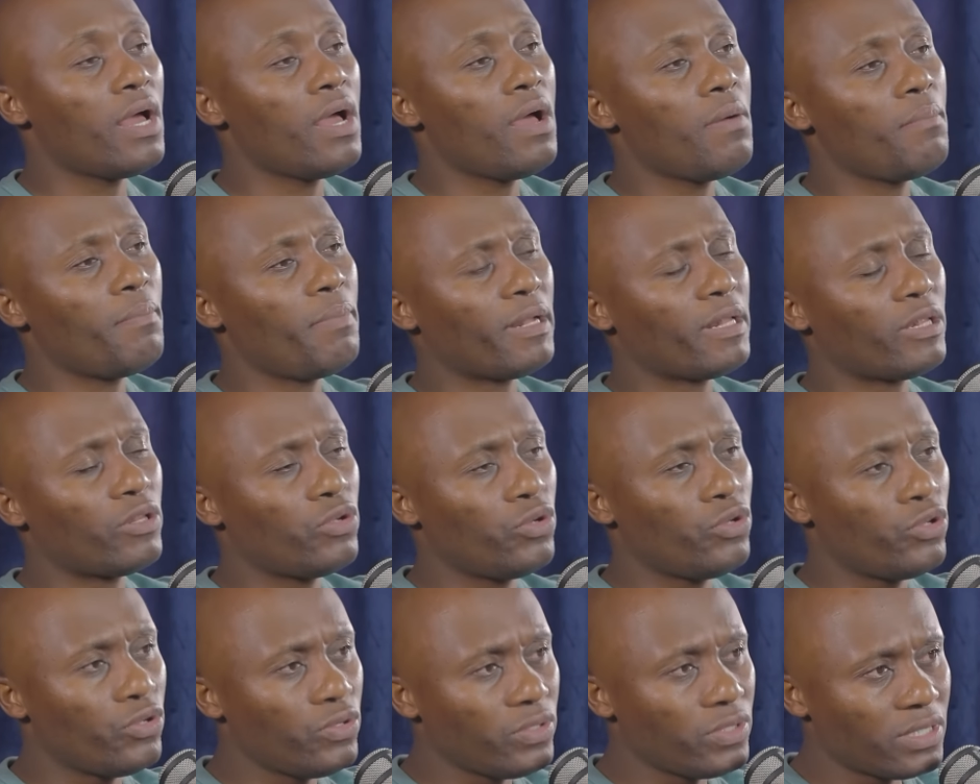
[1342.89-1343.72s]
But do
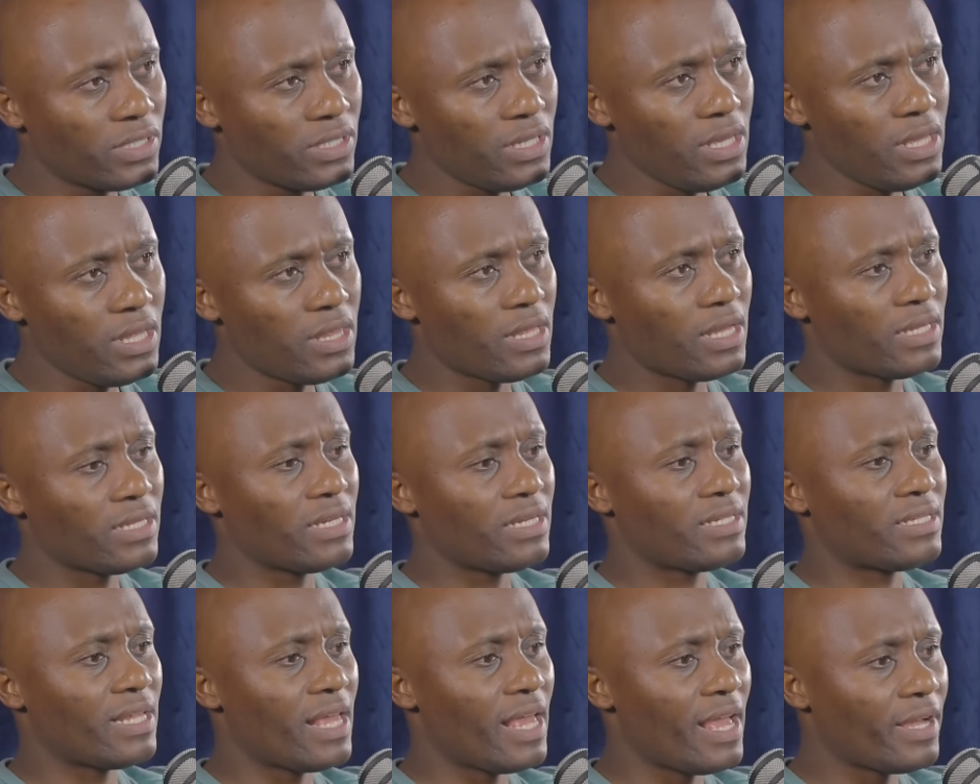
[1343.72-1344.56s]
you see that it's
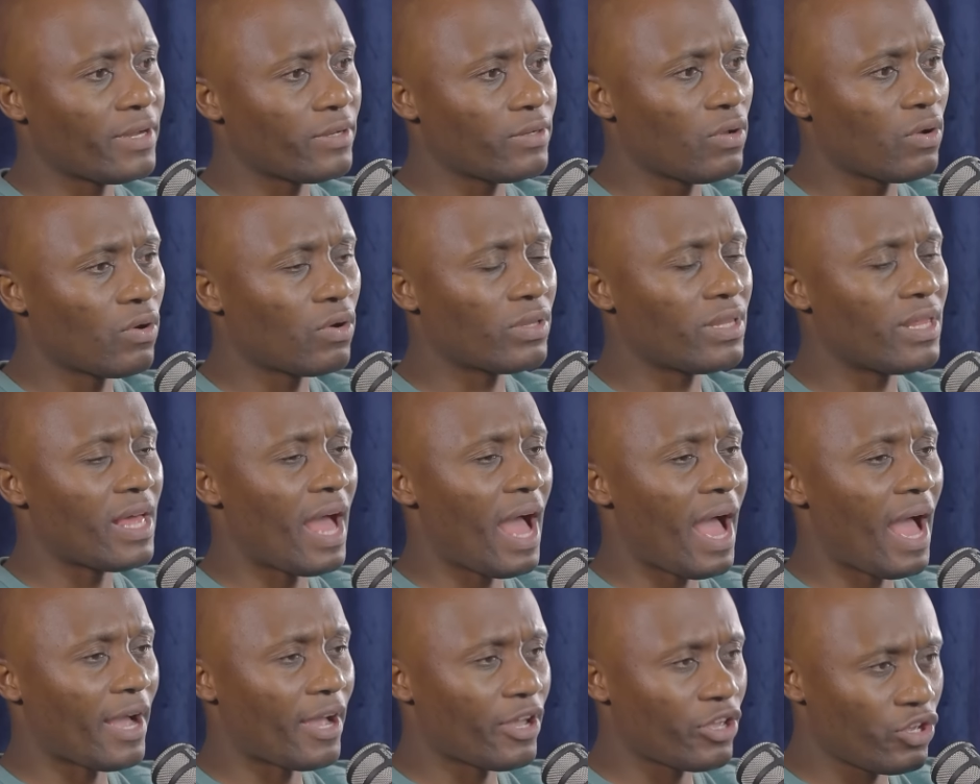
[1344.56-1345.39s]
look the
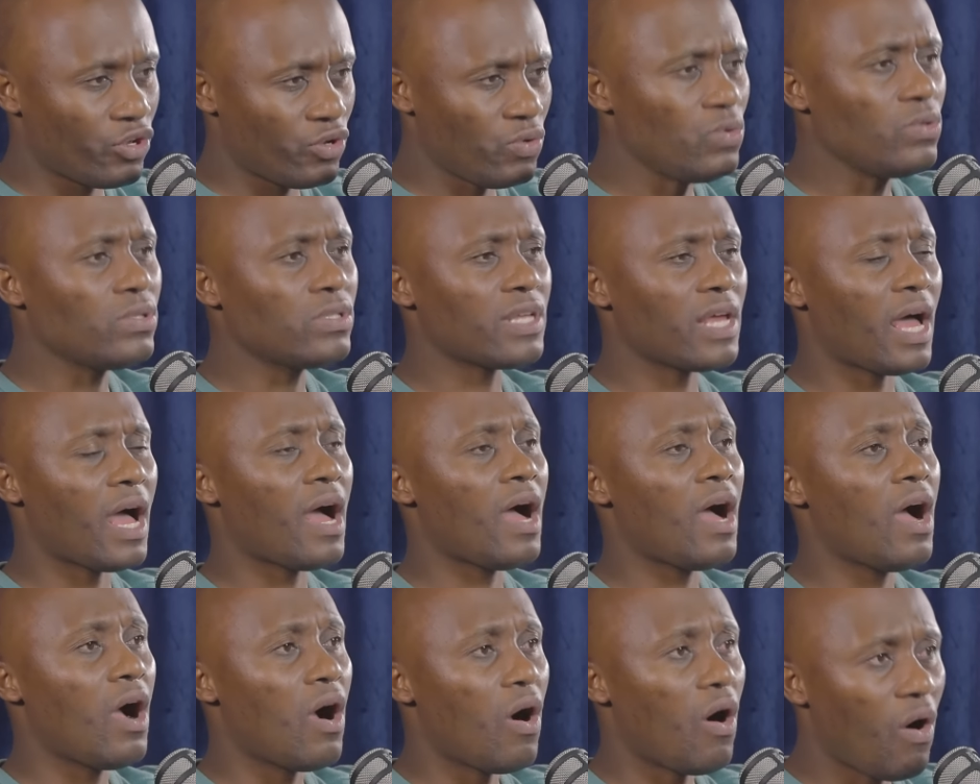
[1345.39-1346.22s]
accuser
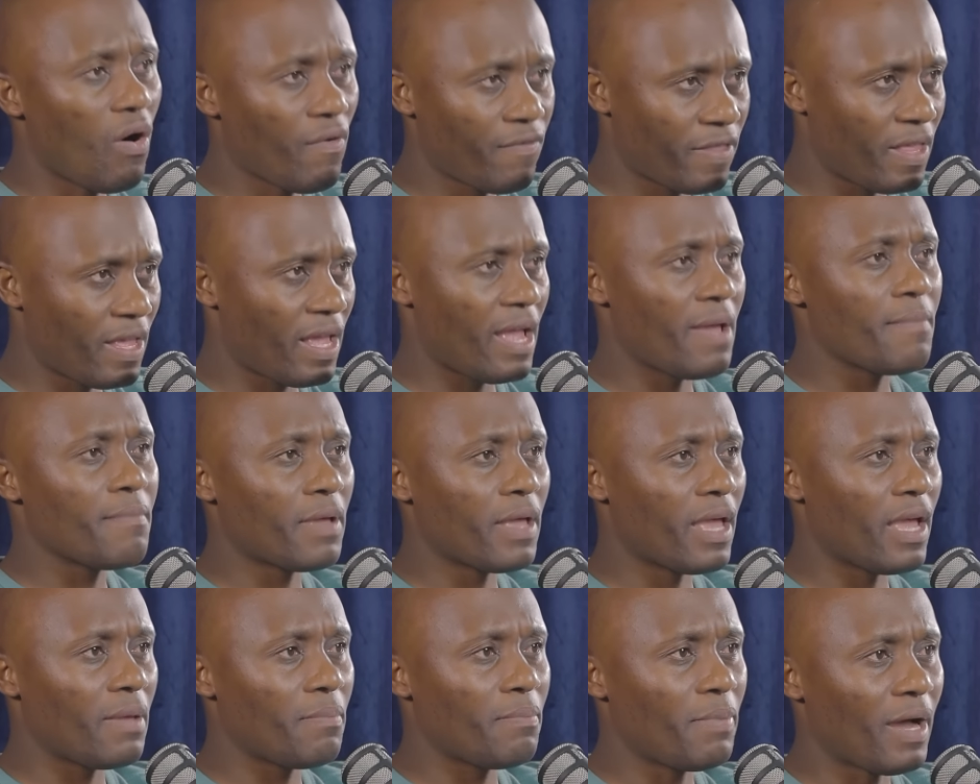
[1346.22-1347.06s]
of the
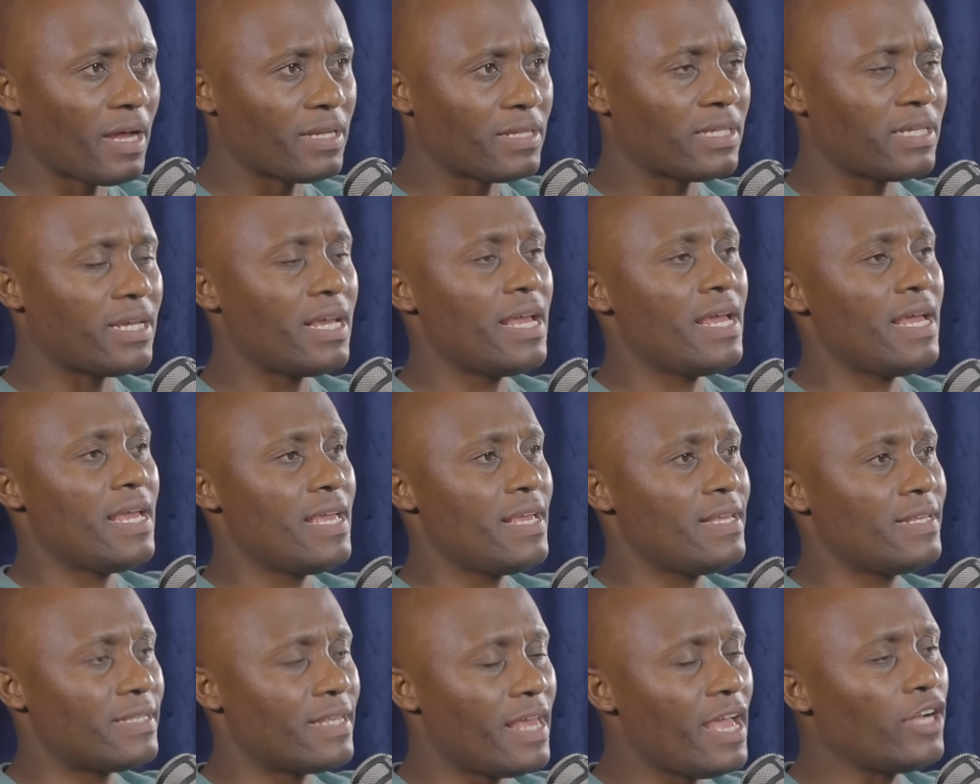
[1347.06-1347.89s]
MK Party
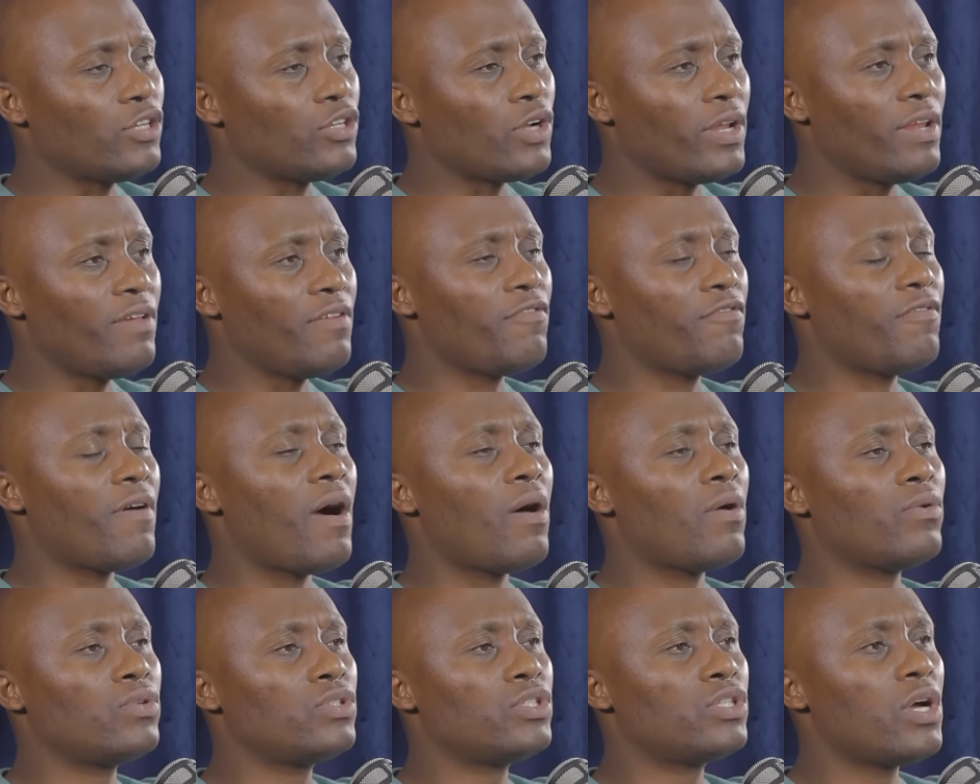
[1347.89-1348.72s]
is actually
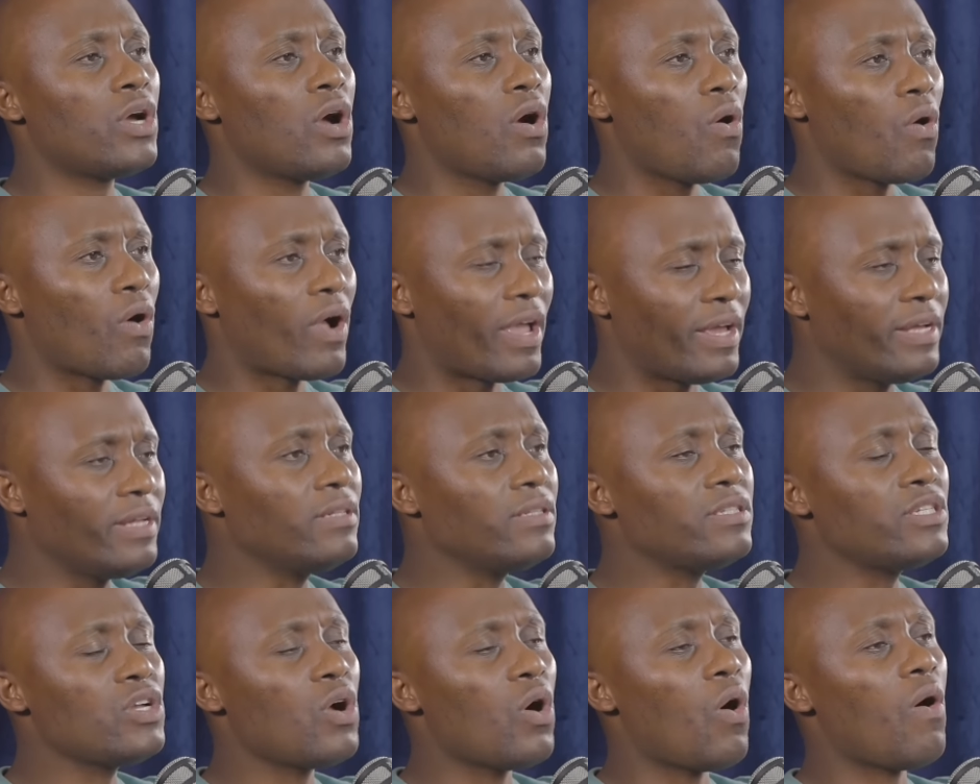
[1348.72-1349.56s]
found
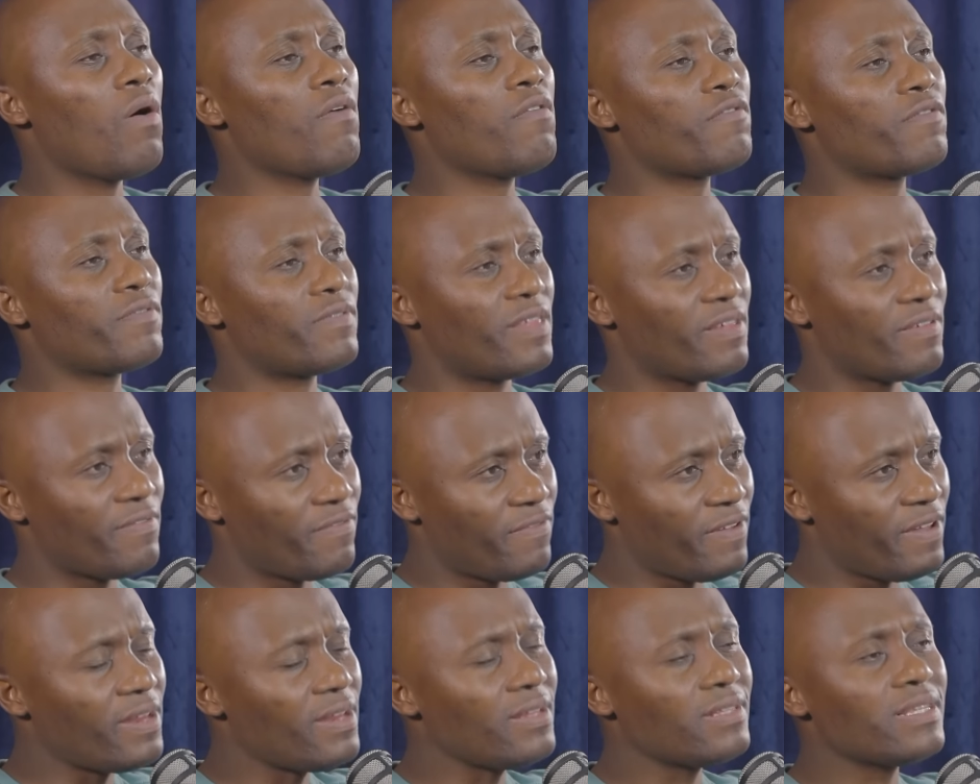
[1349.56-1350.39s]
guilty of the
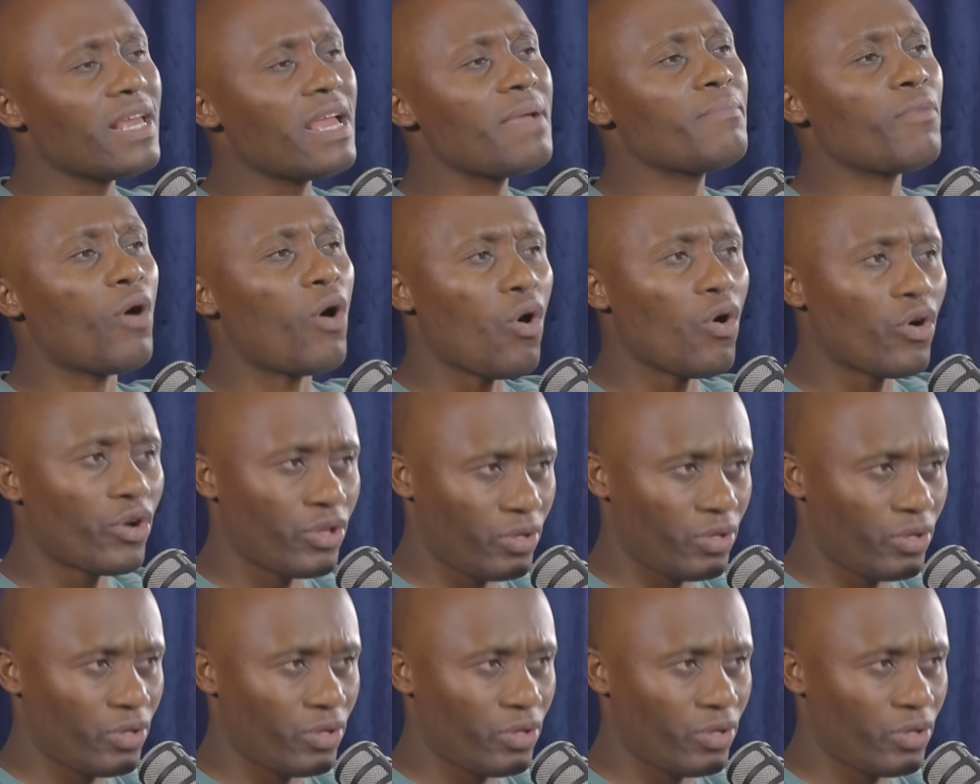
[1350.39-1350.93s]
very same uh,